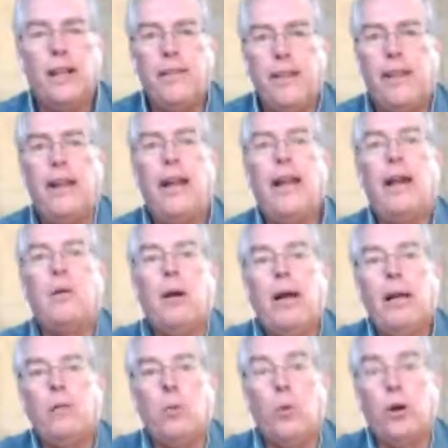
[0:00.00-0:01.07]
Then I
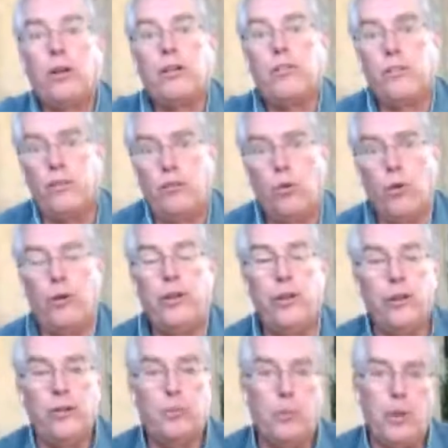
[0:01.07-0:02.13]
had worked for four
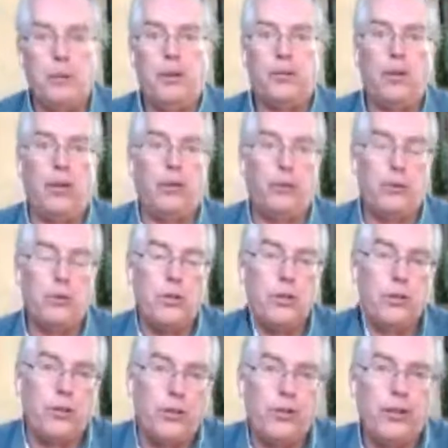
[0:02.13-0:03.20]
years putting myself through
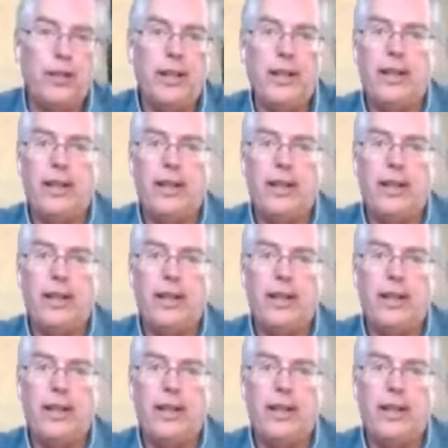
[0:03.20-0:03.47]
university,